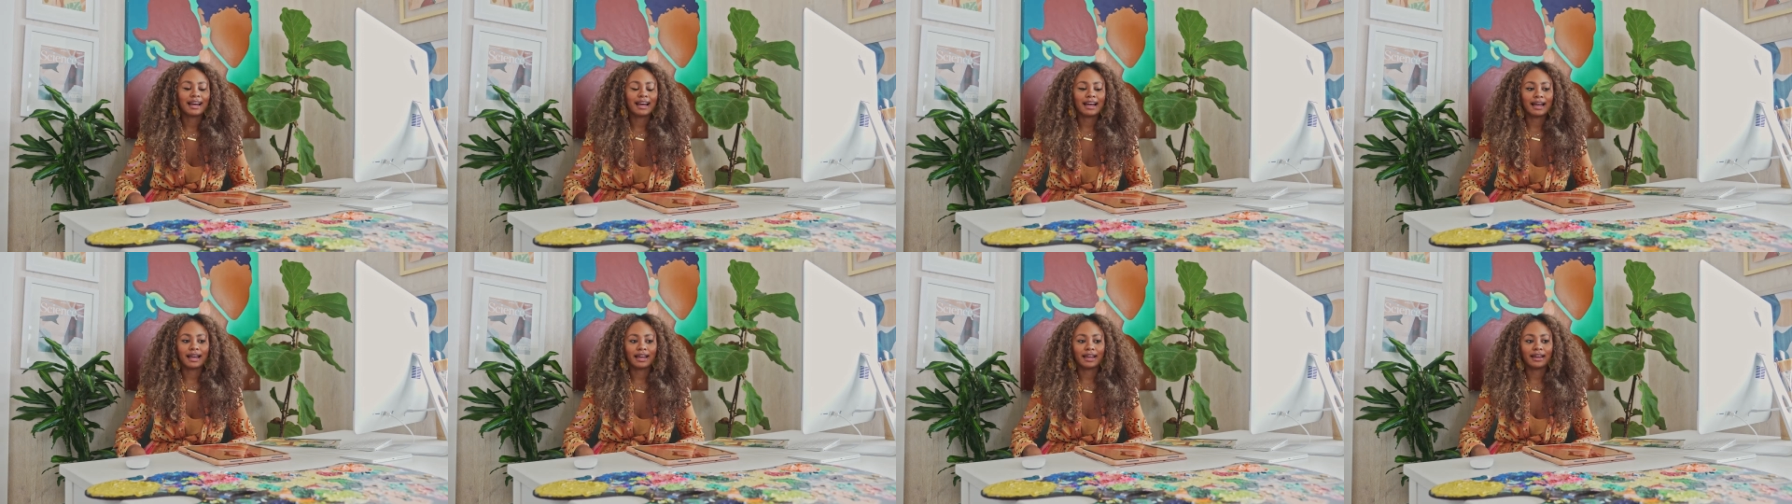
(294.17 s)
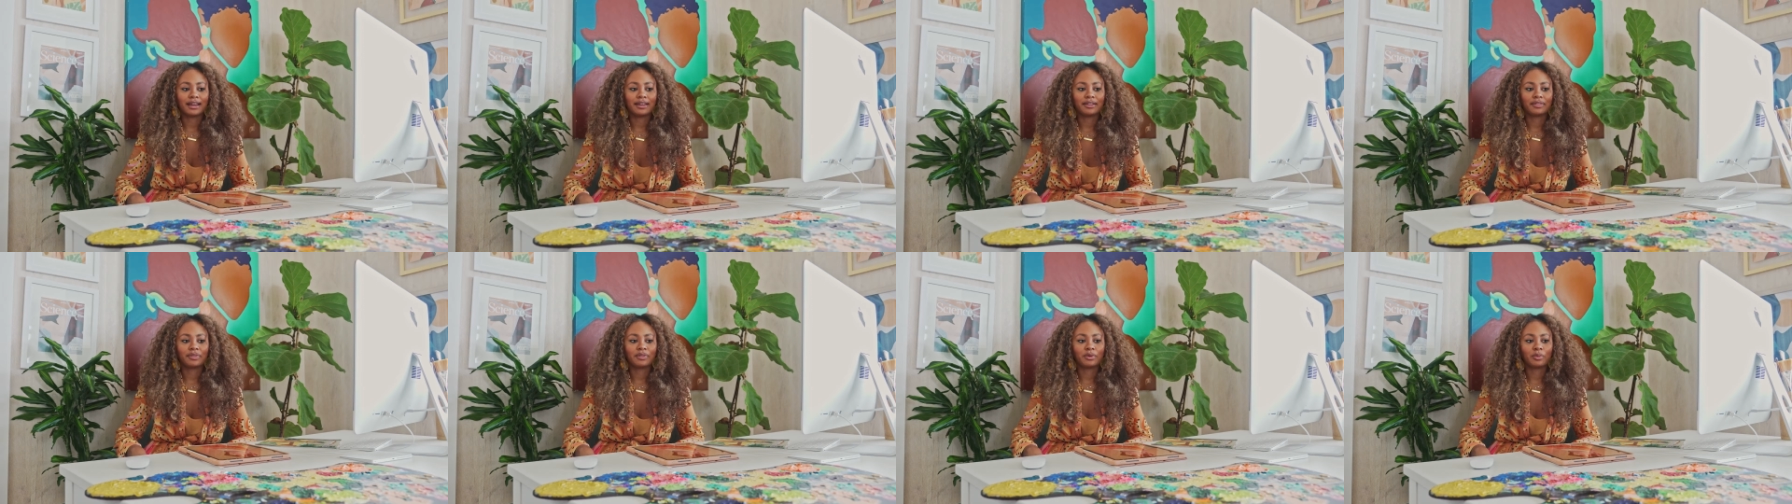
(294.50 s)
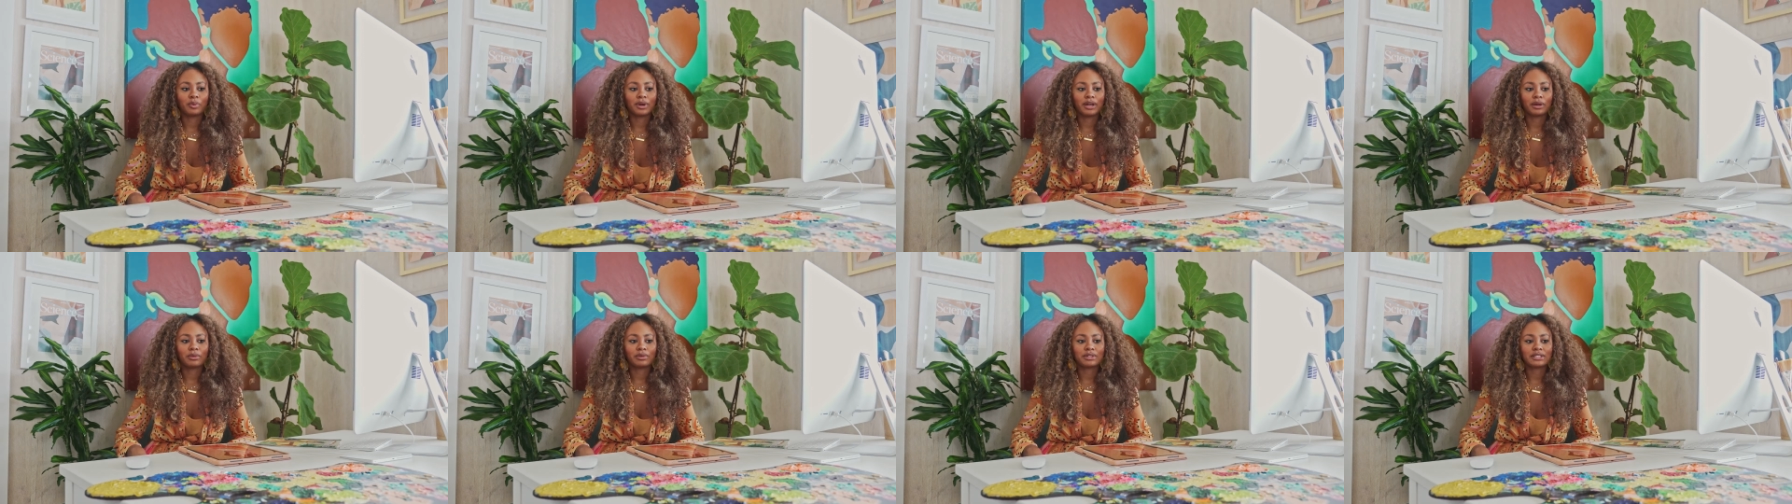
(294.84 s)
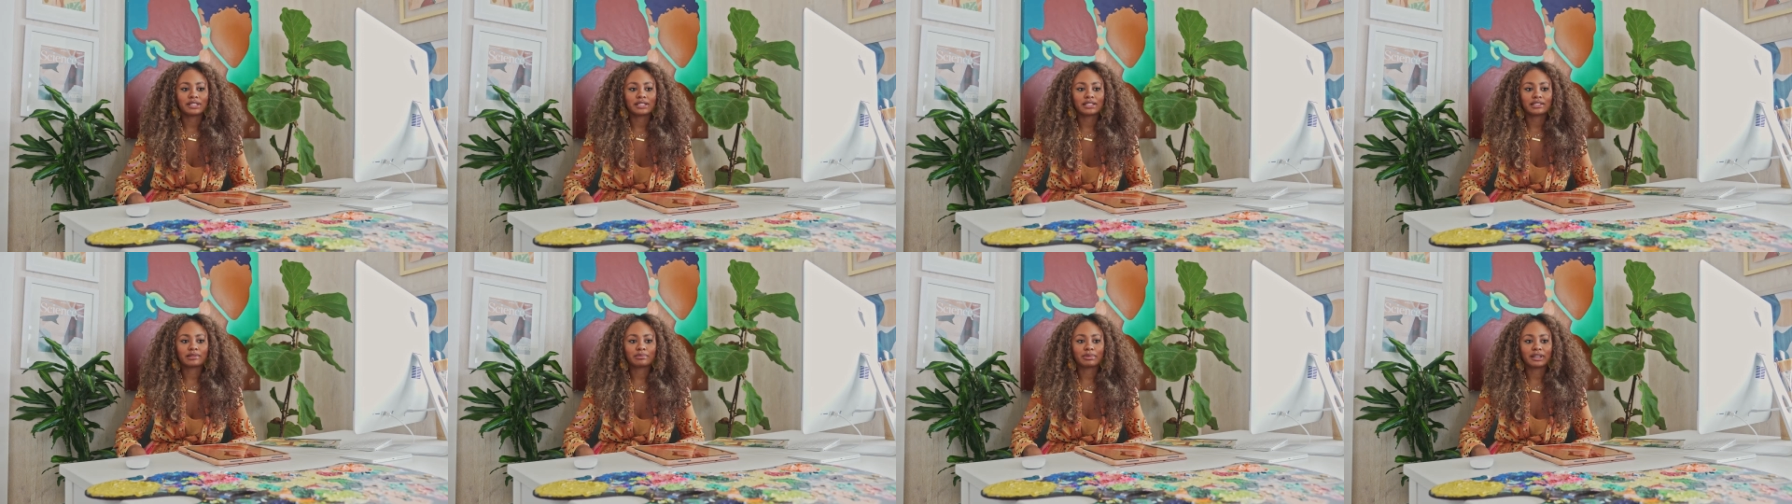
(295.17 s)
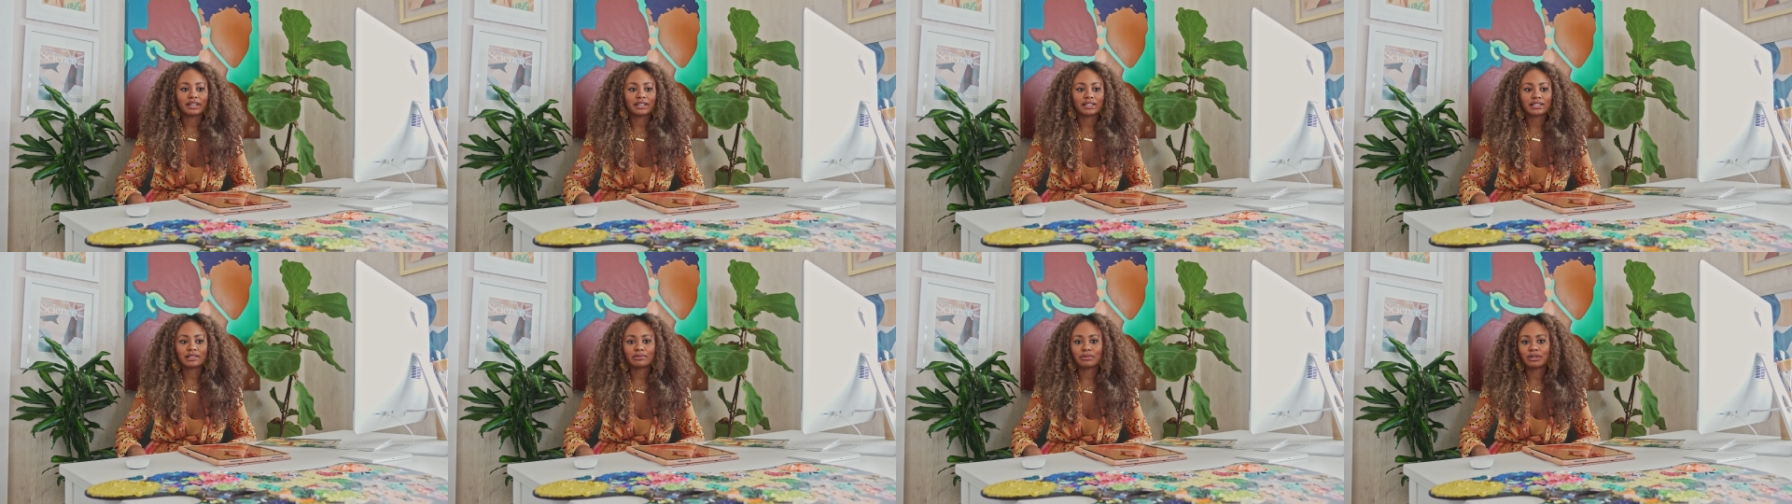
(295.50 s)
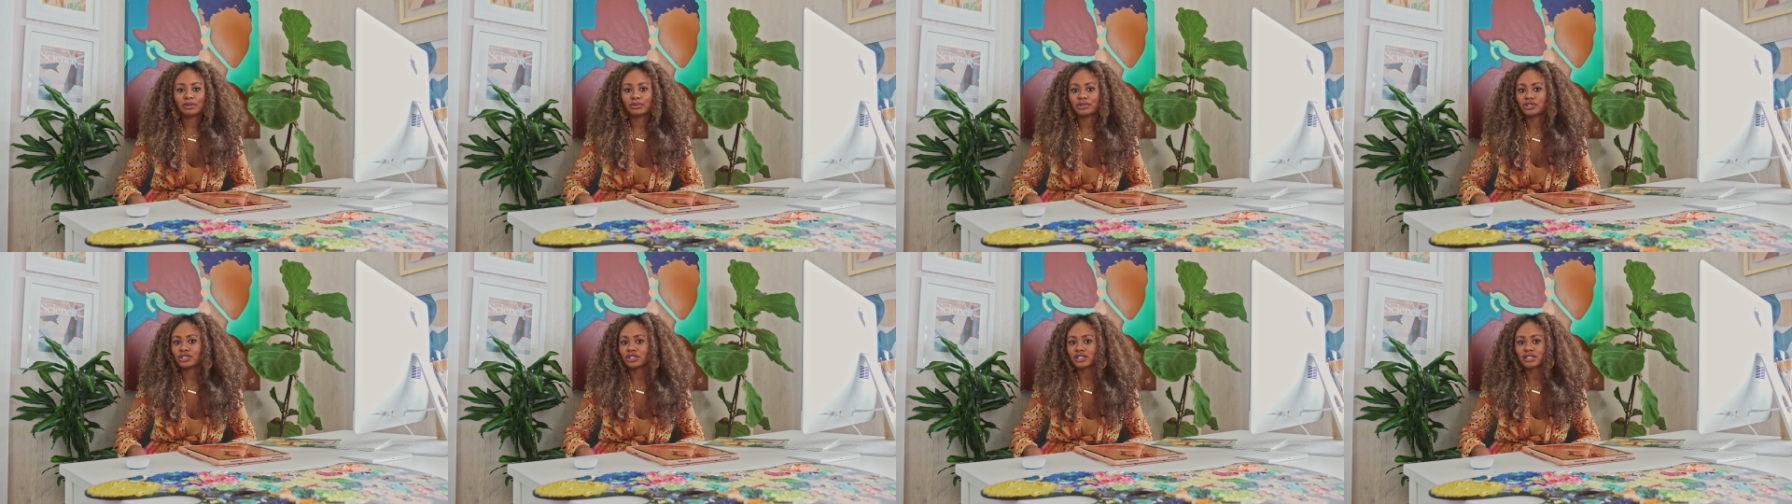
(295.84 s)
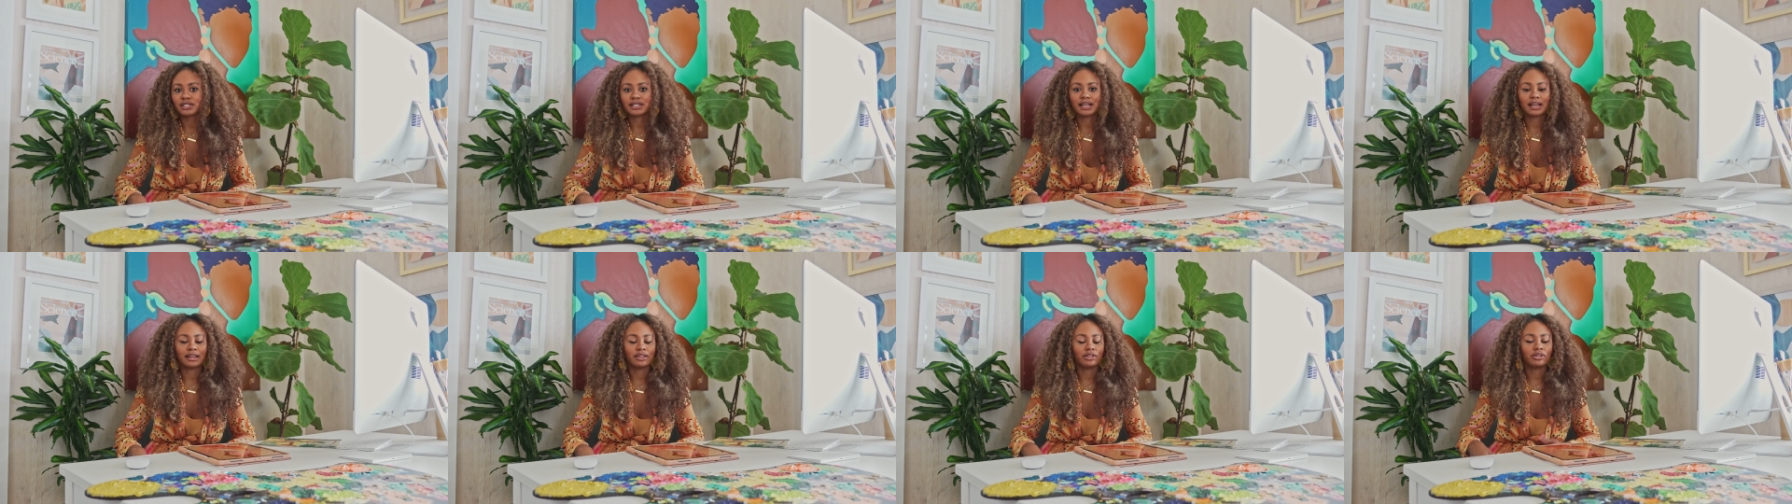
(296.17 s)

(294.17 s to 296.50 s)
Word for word: And the way it was explained to me was just that,